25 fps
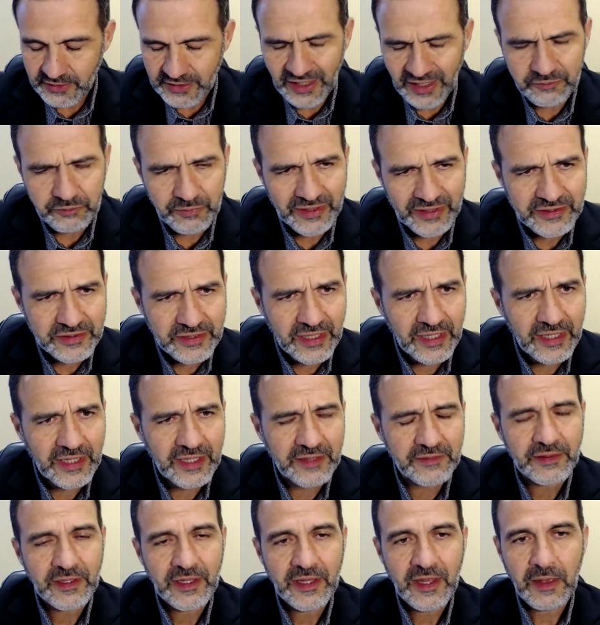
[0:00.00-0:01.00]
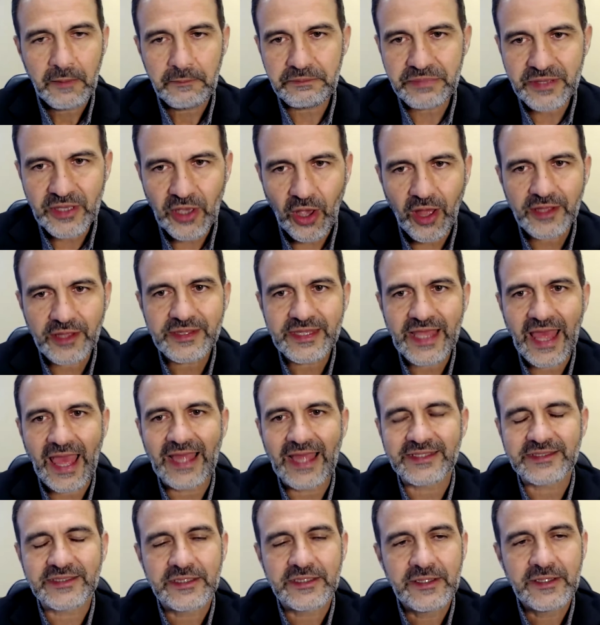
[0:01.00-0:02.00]
But beyond
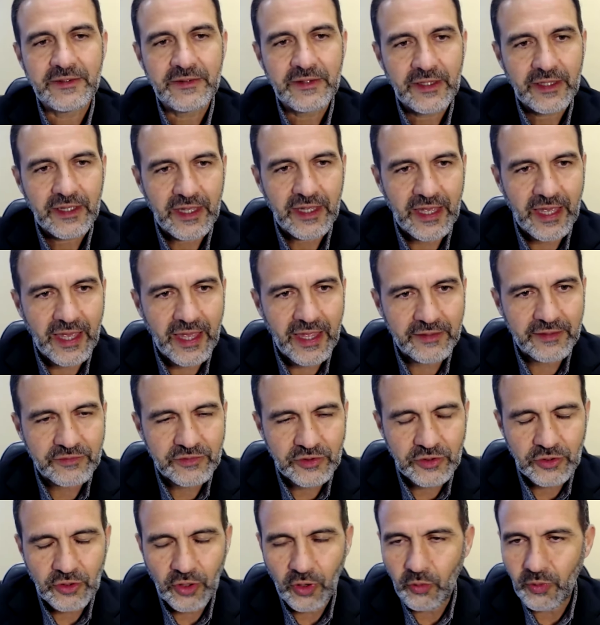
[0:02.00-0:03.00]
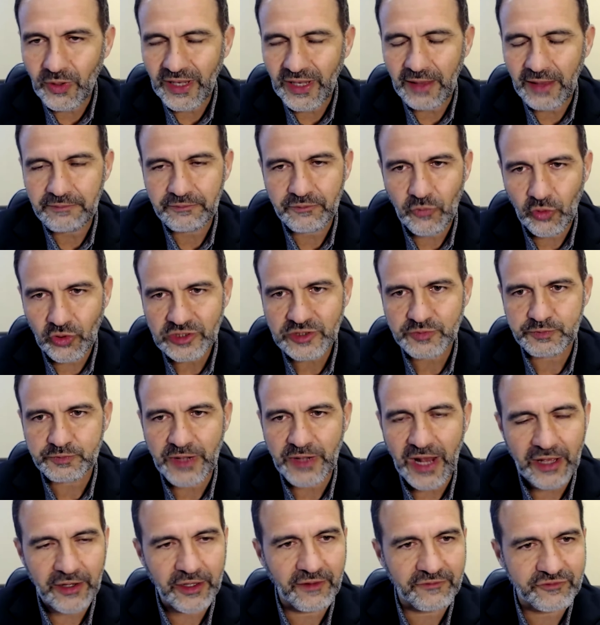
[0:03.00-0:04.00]
that, you know, what I'm most
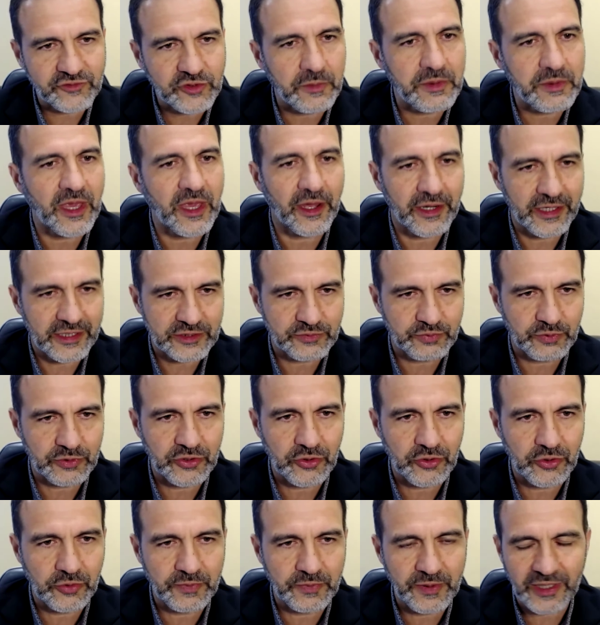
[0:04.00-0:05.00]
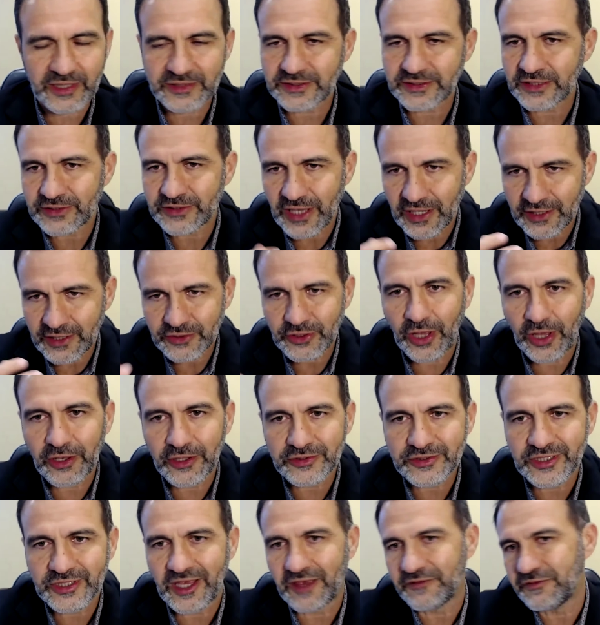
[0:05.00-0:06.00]
proud of, to be honest with you, because the
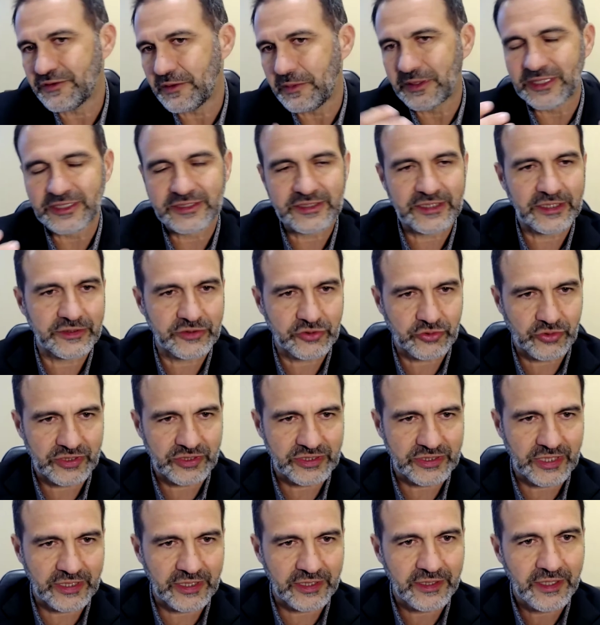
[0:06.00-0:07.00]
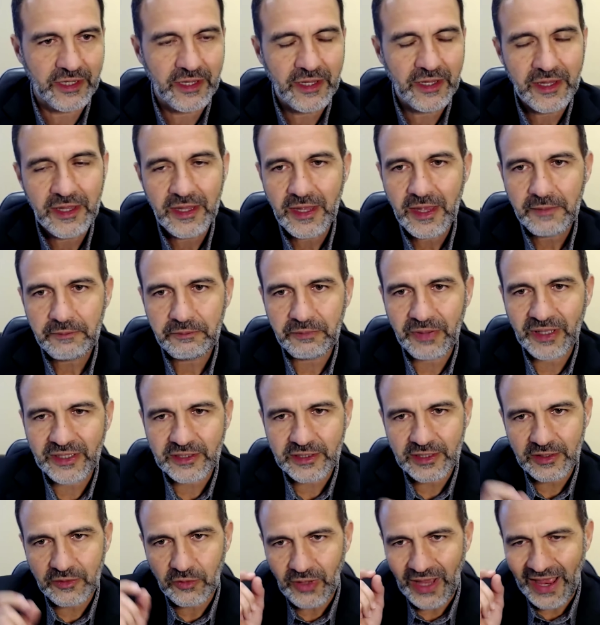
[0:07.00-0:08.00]
technology everybody's interested in,
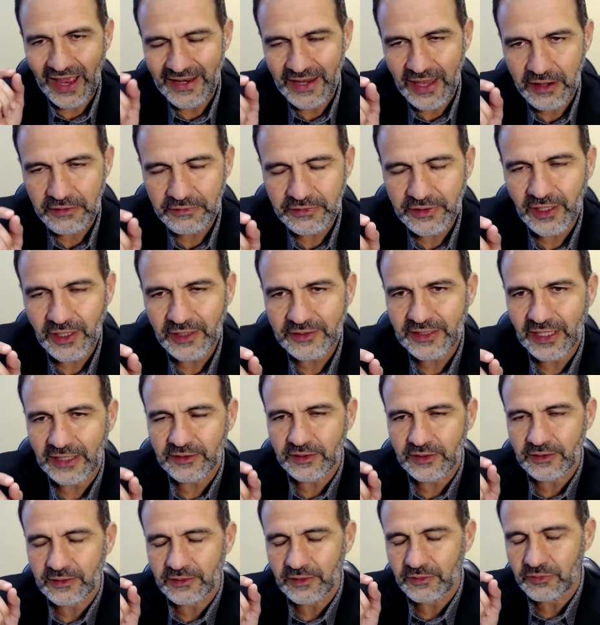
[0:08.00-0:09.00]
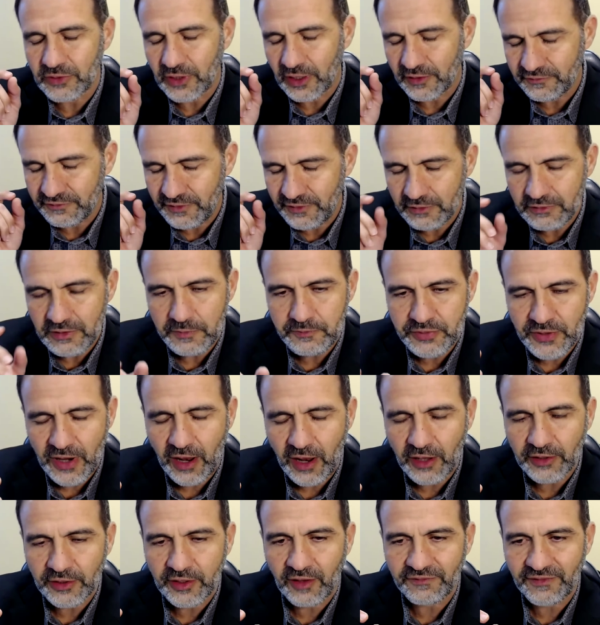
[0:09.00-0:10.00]
but an area that we are very
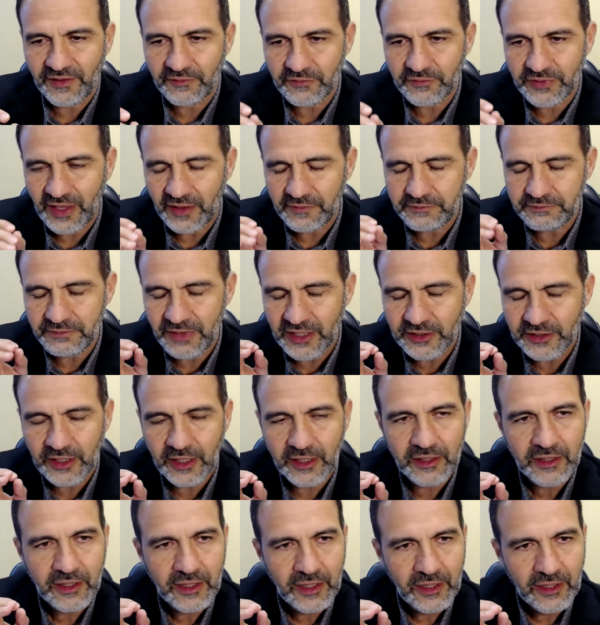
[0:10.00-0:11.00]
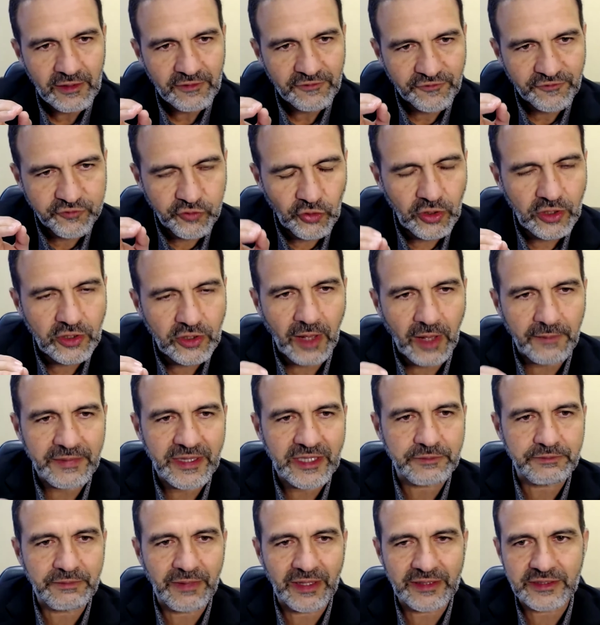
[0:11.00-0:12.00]
proud of and we have made a full
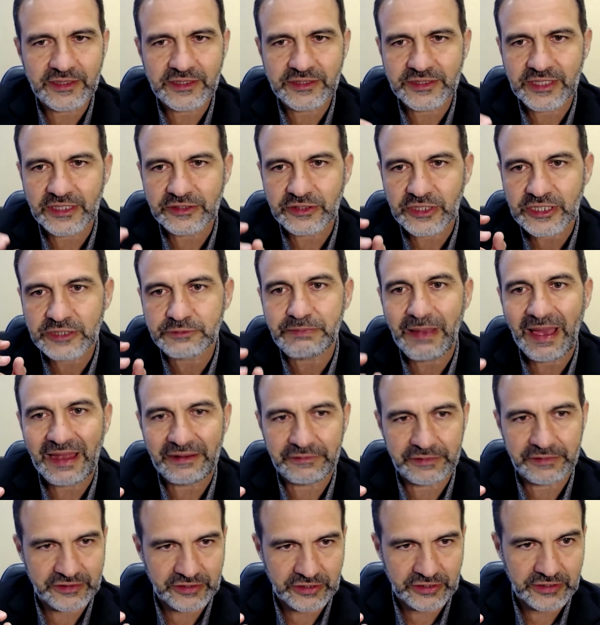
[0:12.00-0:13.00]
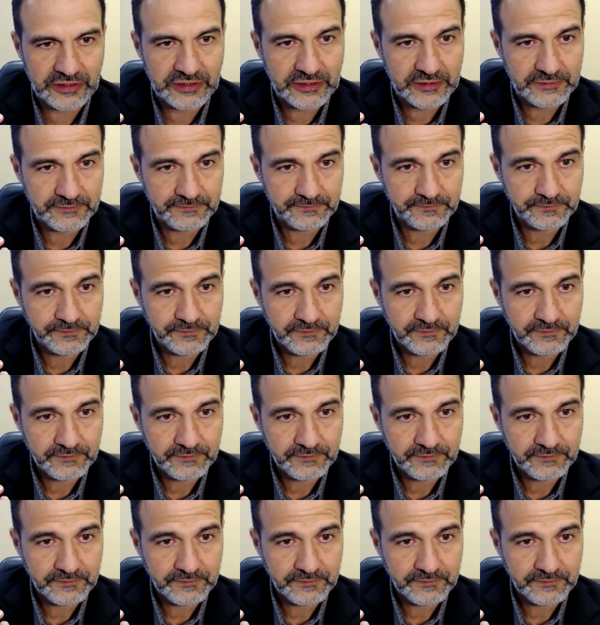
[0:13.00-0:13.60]
commitment is the disparities